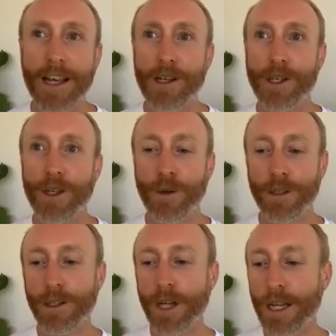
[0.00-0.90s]
So there was
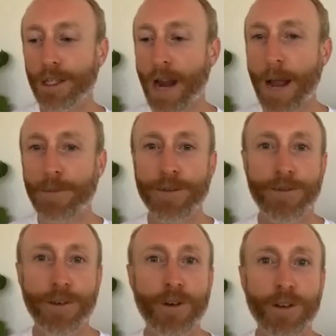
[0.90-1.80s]
little tiny scraps of
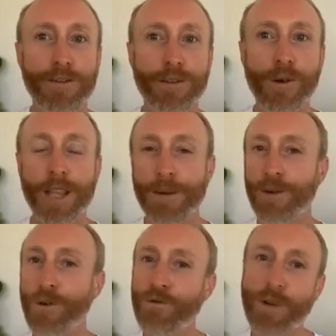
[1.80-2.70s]
food on the floor, and they would
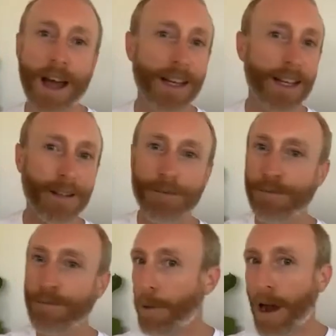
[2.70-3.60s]
all run in and
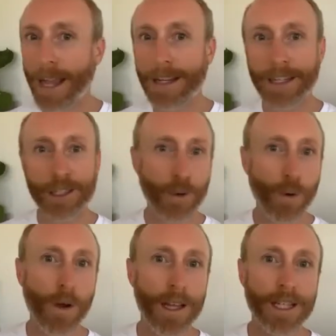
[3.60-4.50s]
bite and
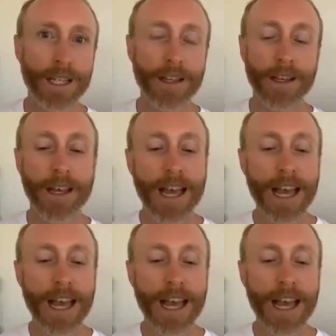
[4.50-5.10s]
squawk at each other.